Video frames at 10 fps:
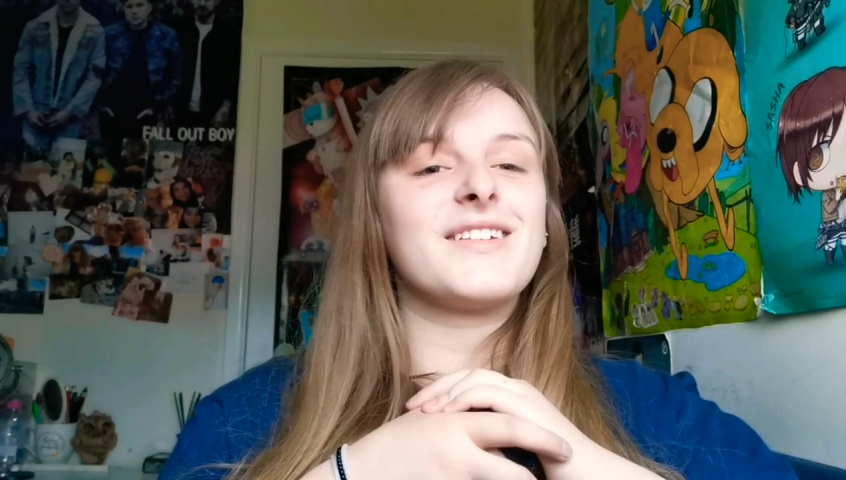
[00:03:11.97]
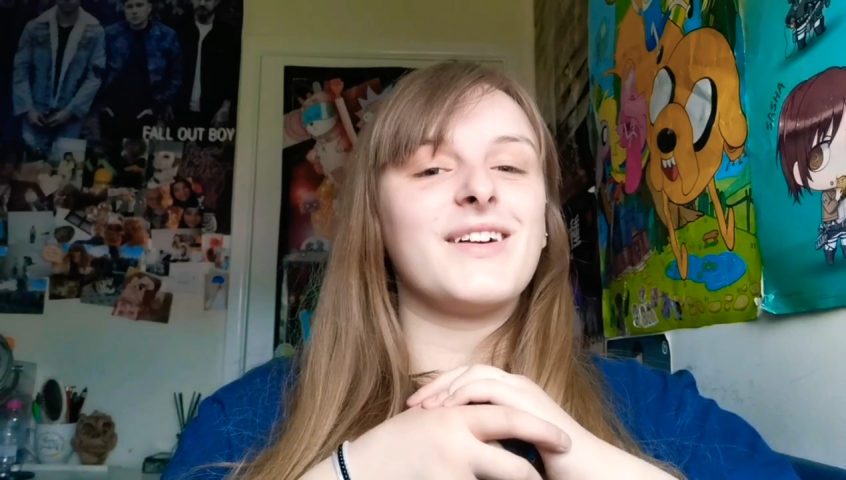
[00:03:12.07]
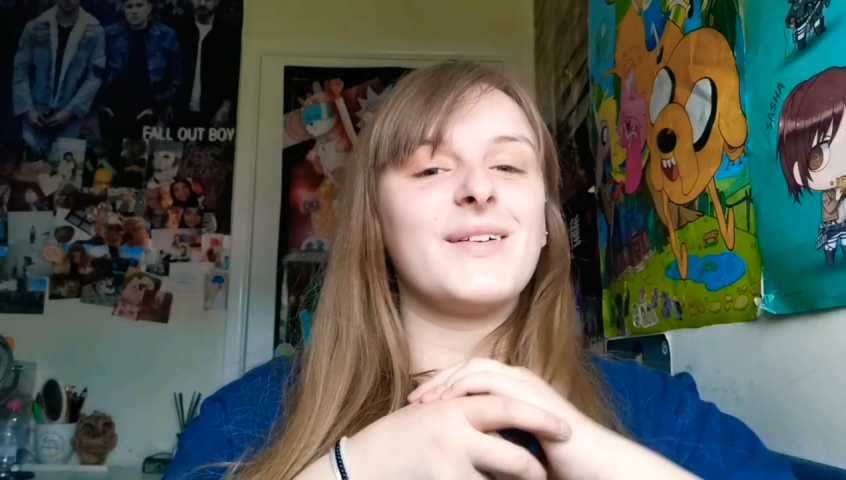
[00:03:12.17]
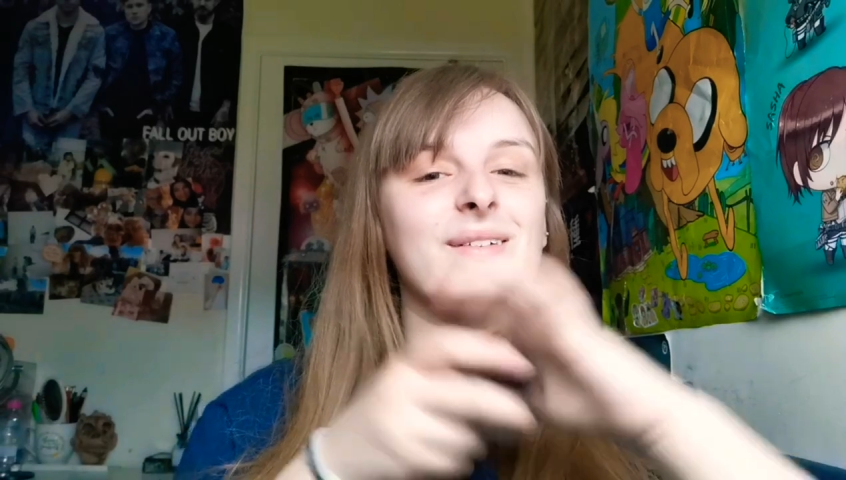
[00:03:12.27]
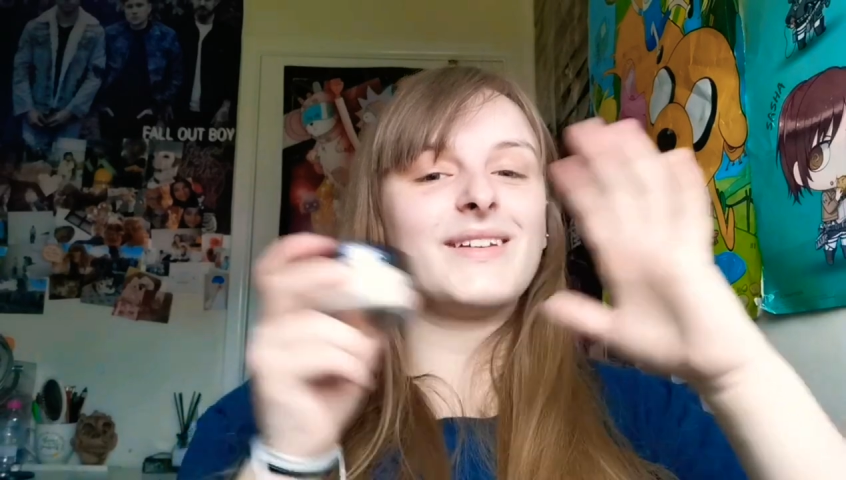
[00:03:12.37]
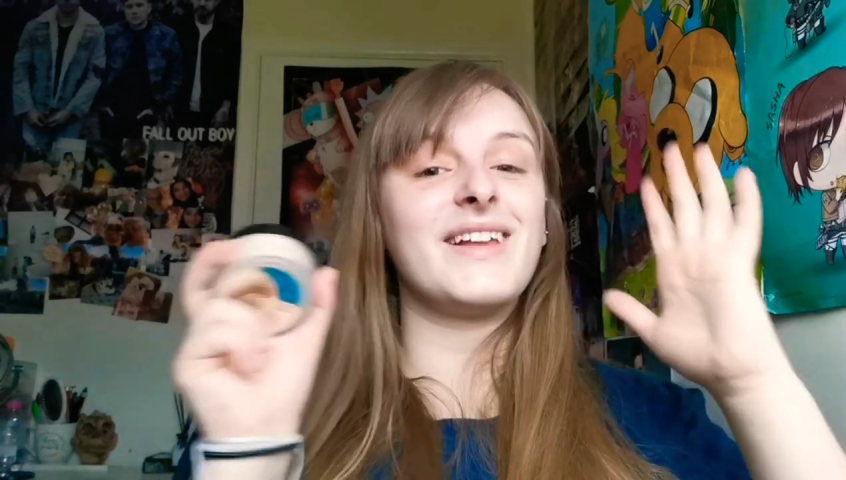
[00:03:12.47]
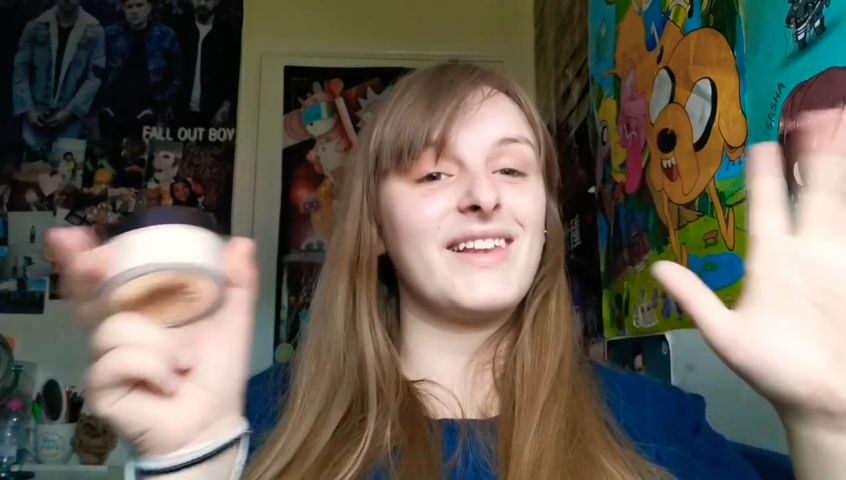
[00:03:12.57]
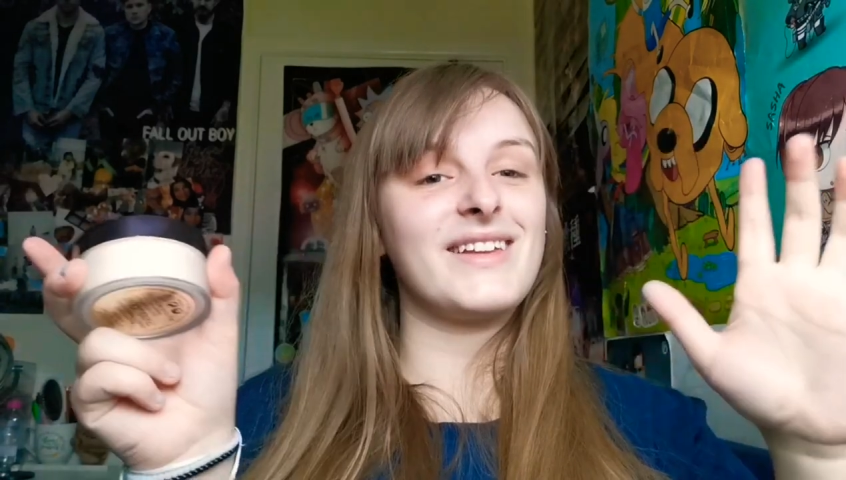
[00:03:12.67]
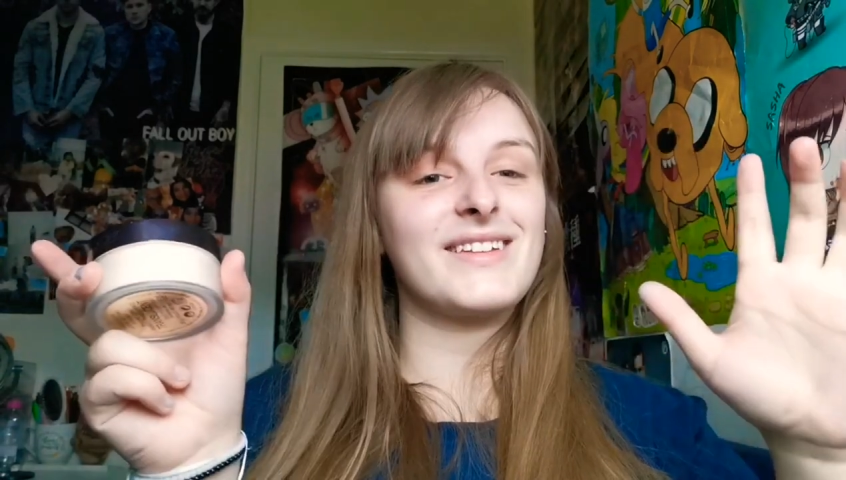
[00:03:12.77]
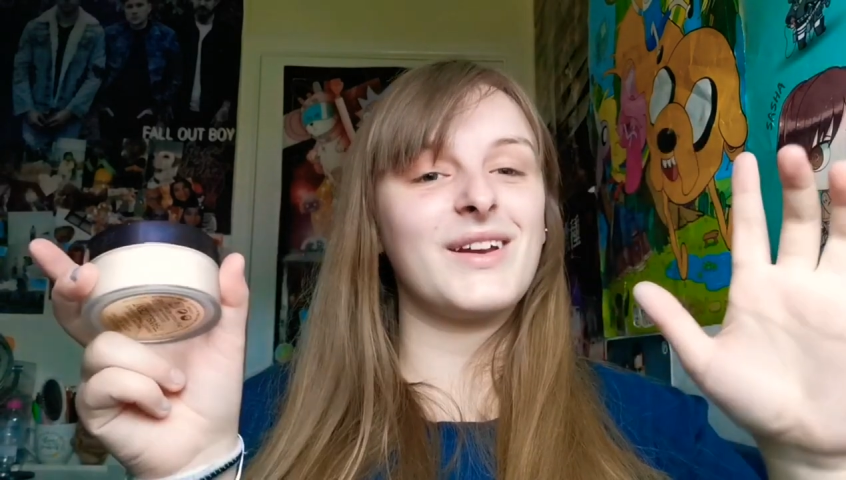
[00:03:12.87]
so
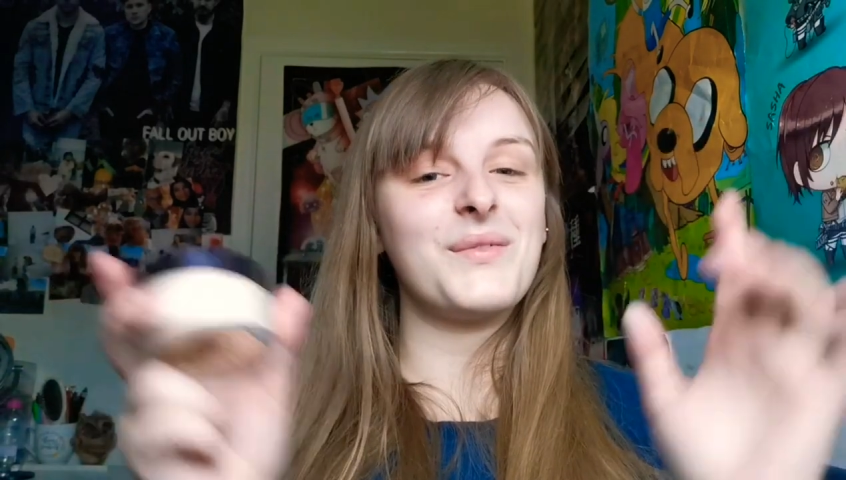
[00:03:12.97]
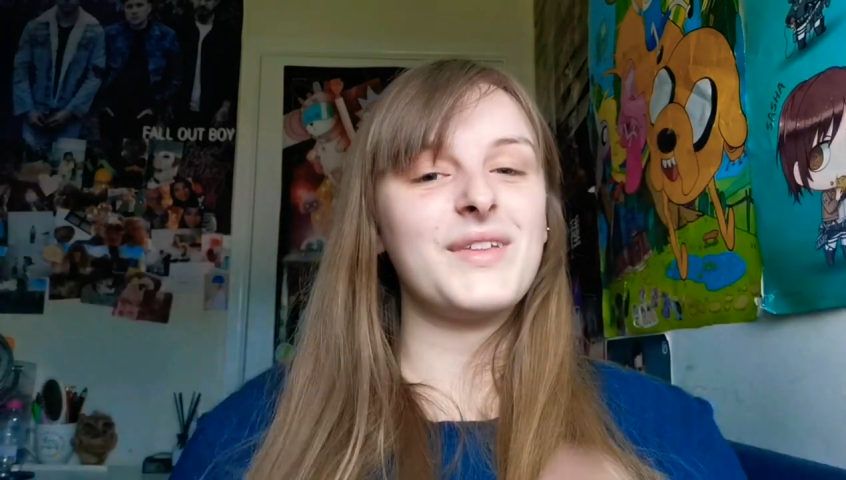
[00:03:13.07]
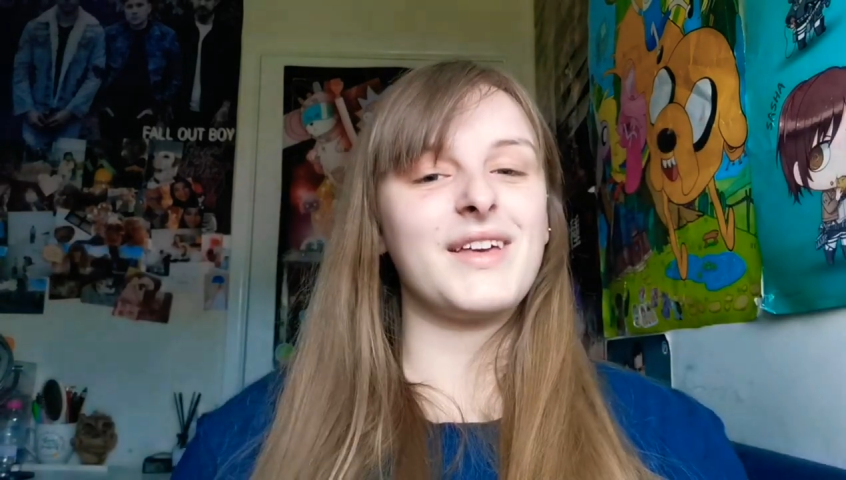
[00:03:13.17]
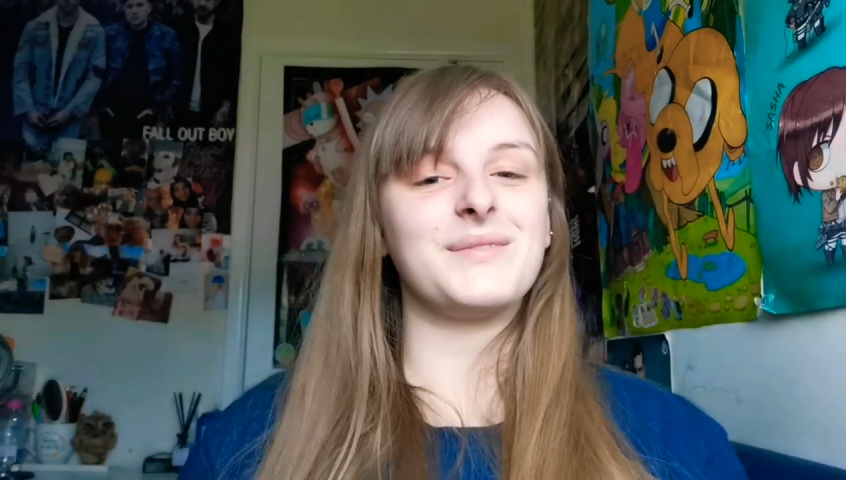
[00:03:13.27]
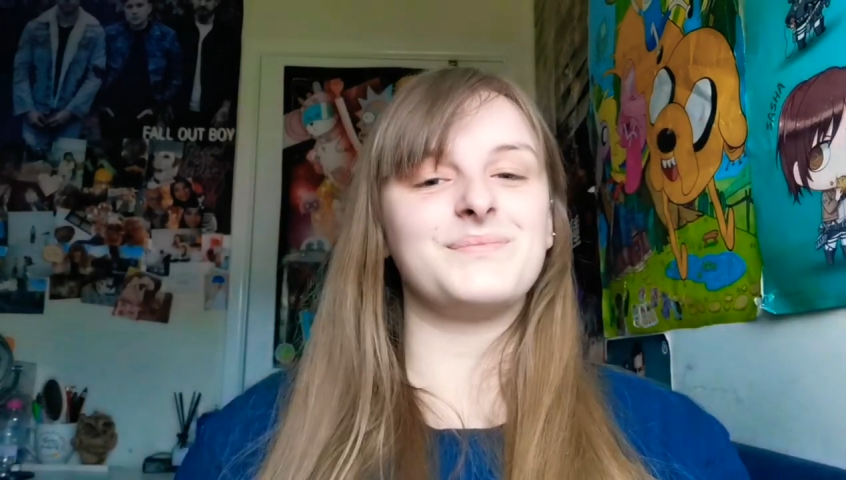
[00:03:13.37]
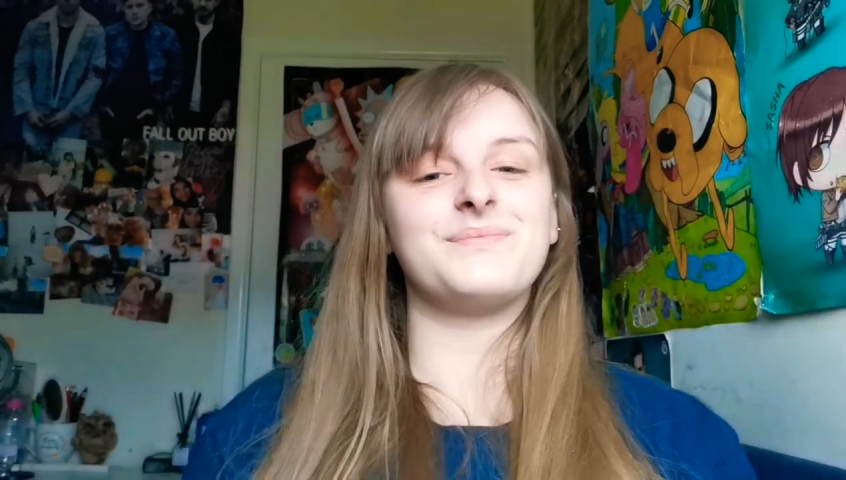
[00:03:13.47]
let's get on with it.